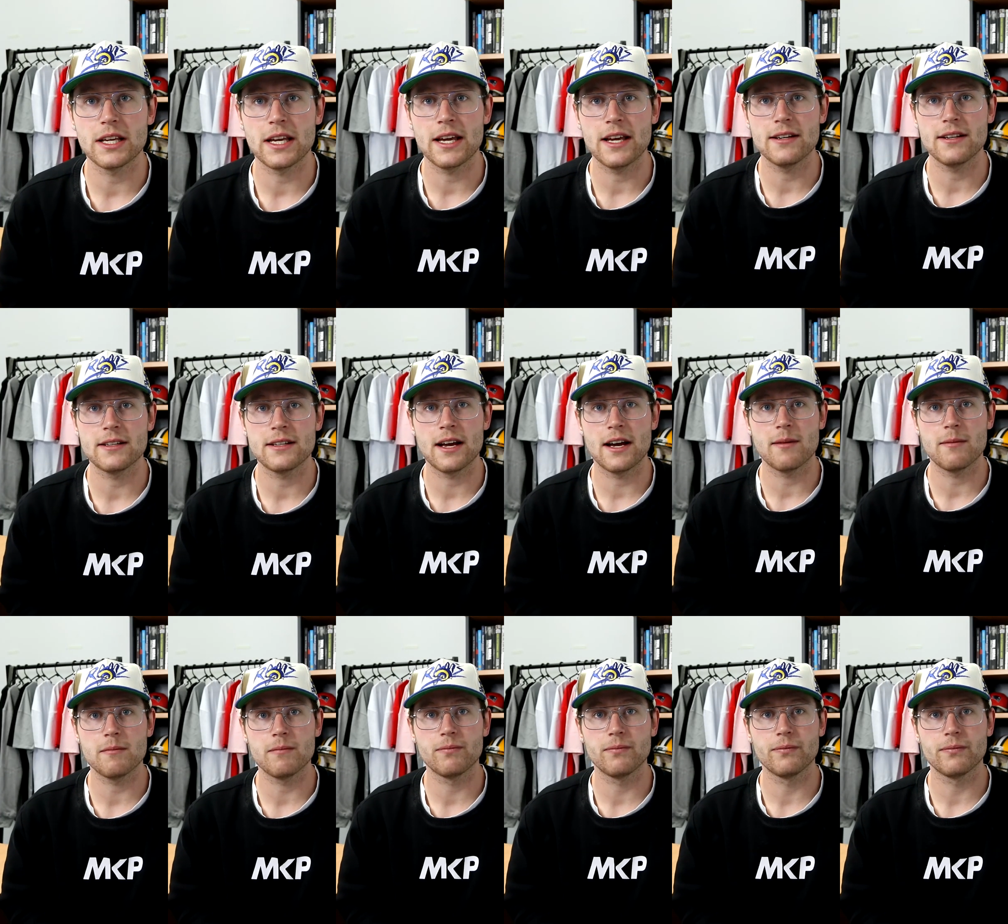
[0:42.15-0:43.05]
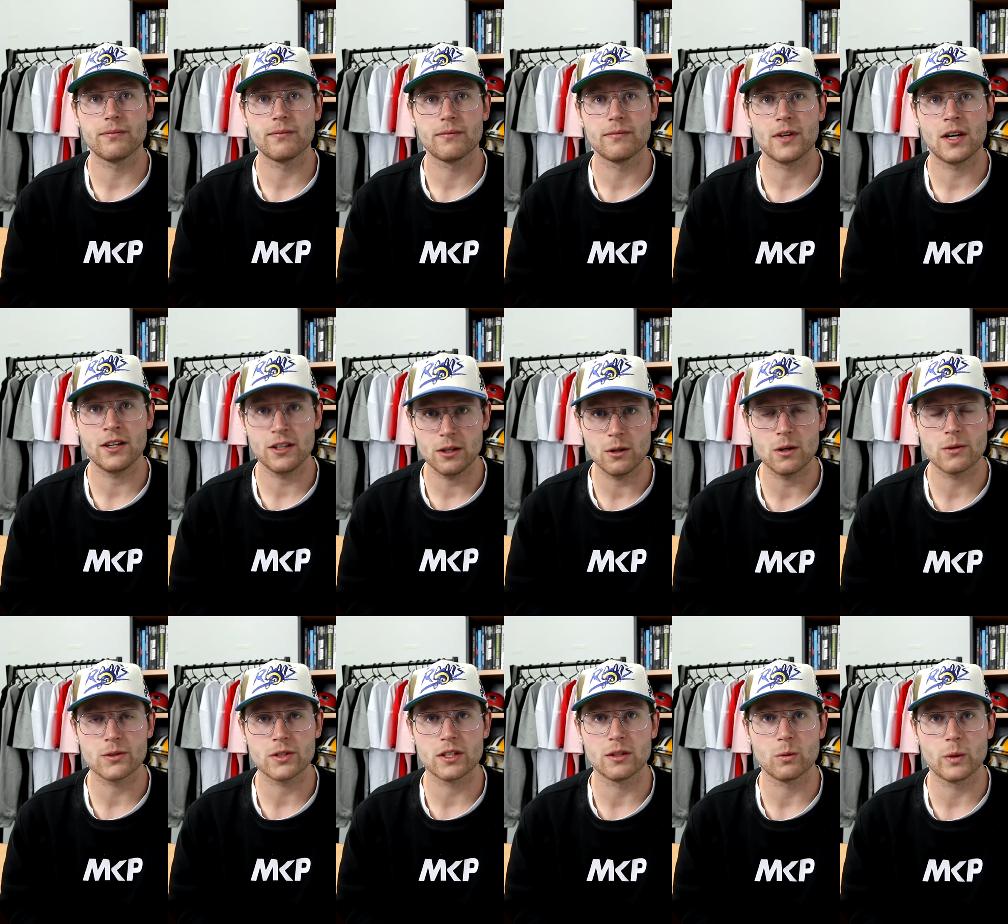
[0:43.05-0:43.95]
And um, I knew I
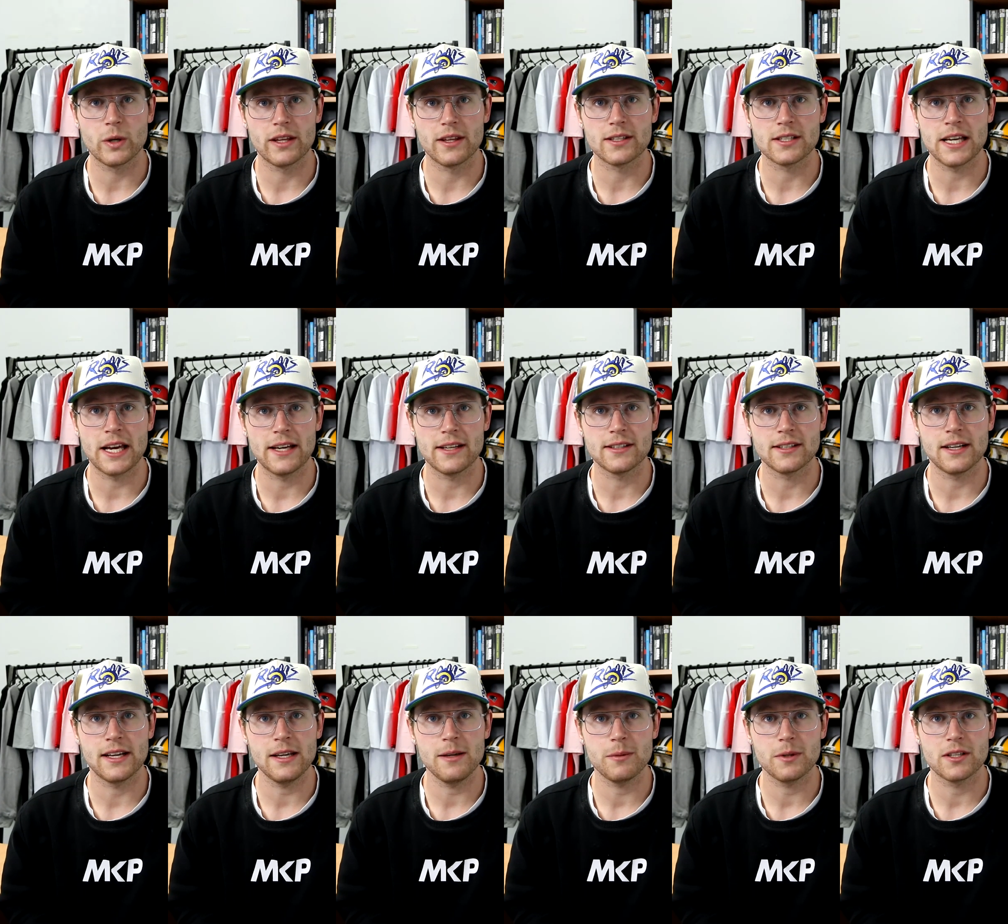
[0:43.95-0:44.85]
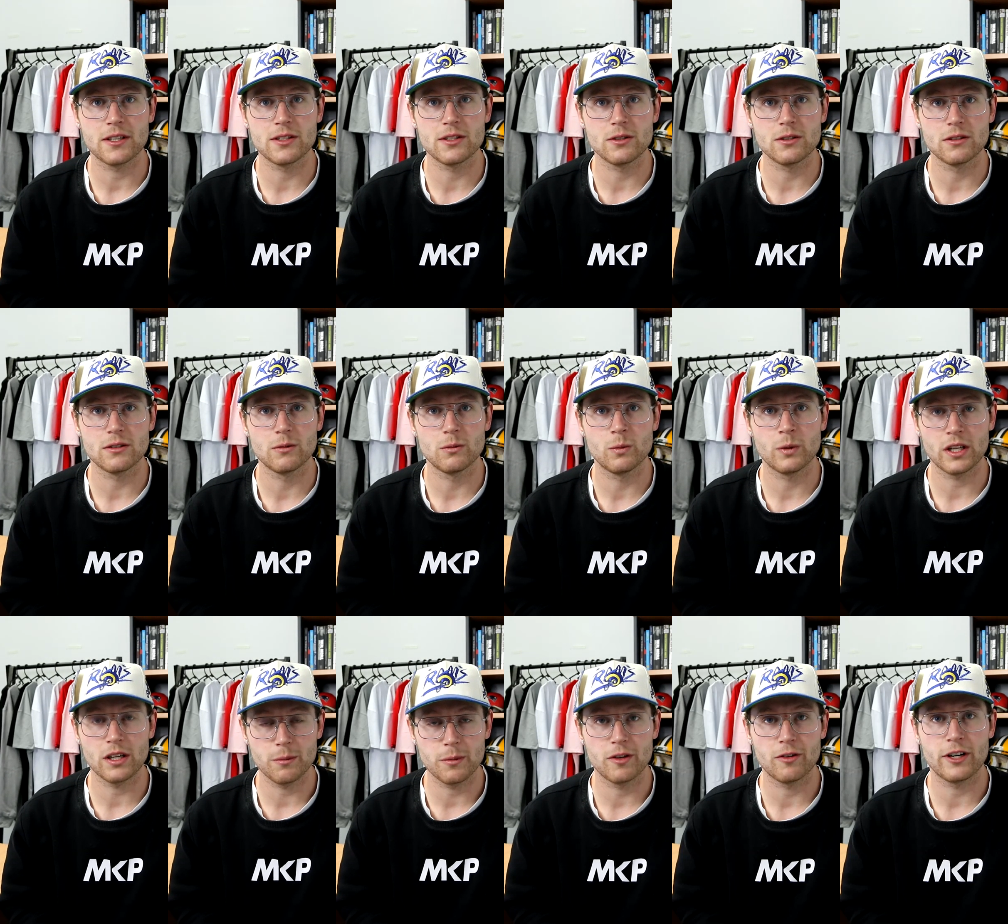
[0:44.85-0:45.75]
was going to wear this hat today because we're
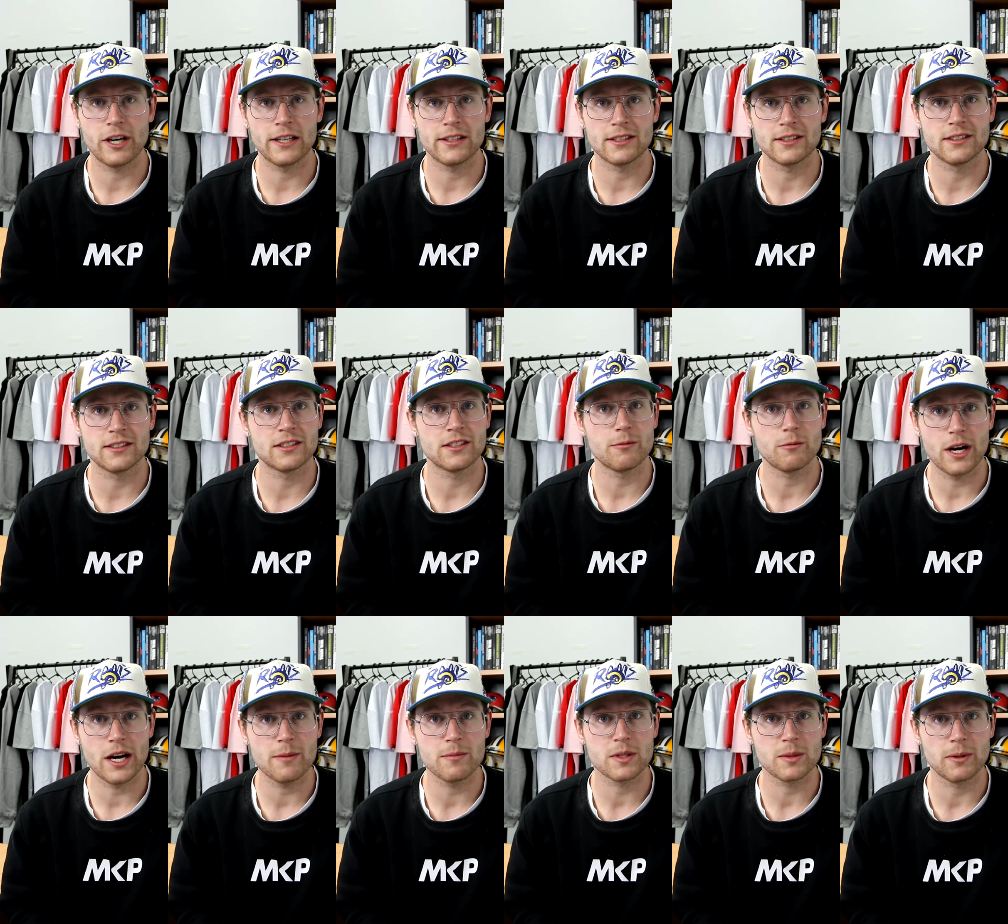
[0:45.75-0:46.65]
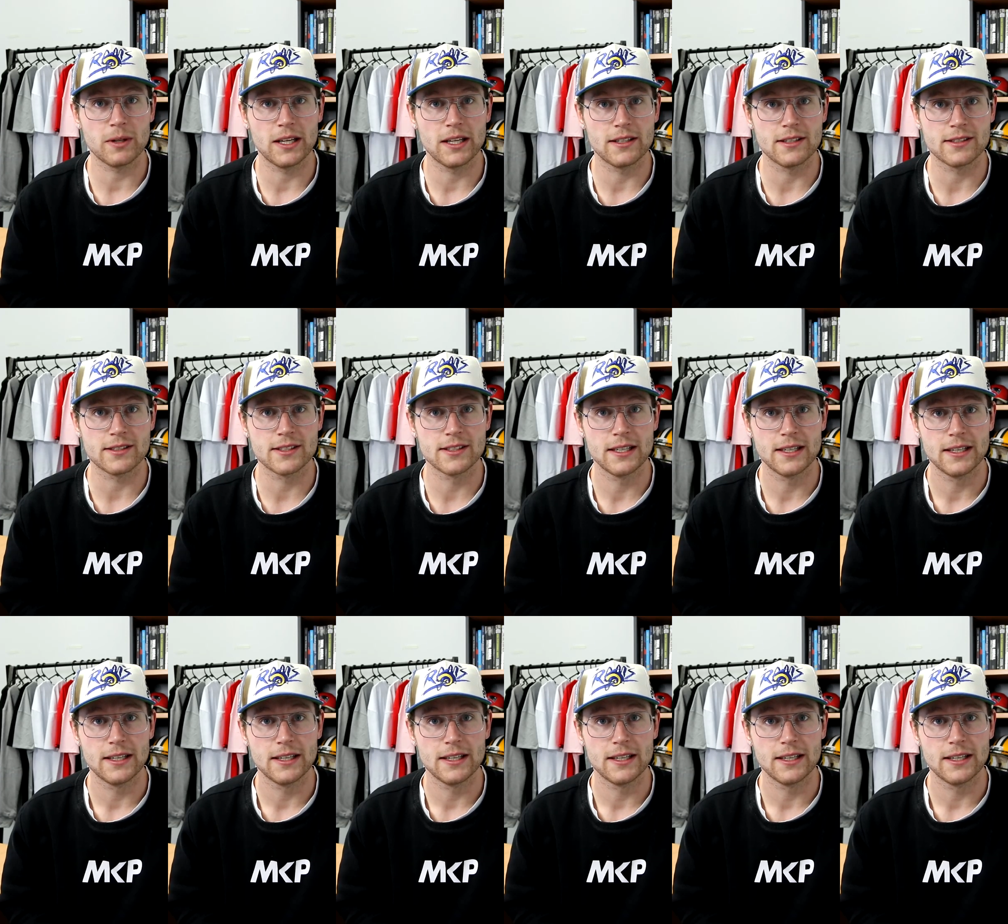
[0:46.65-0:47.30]
going to be reacting to some Rams players.